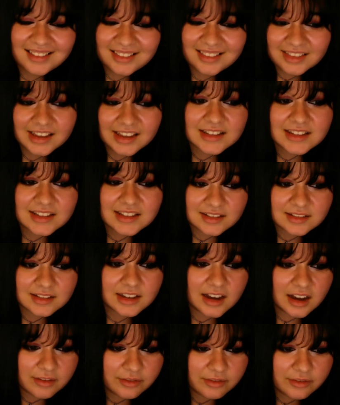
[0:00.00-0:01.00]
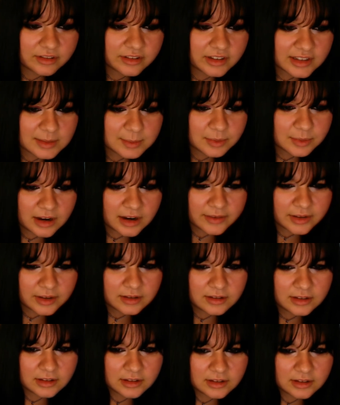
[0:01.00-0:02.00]
That's a cover that's private.
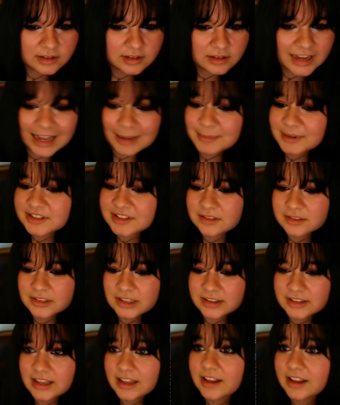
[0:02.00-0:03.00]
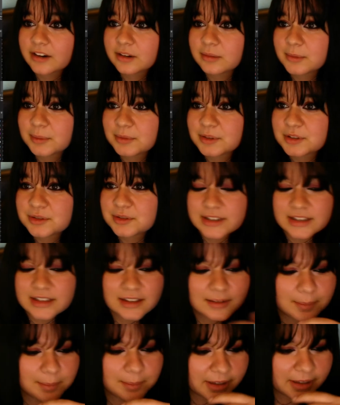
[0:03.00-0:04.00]
I must have done that. I don't remember doing
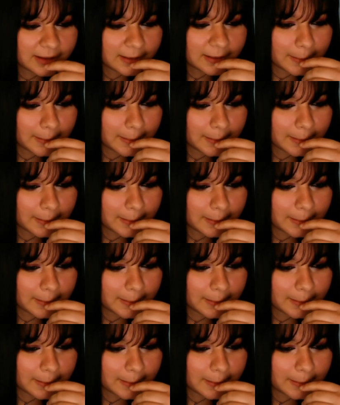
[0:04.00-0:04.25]
it, but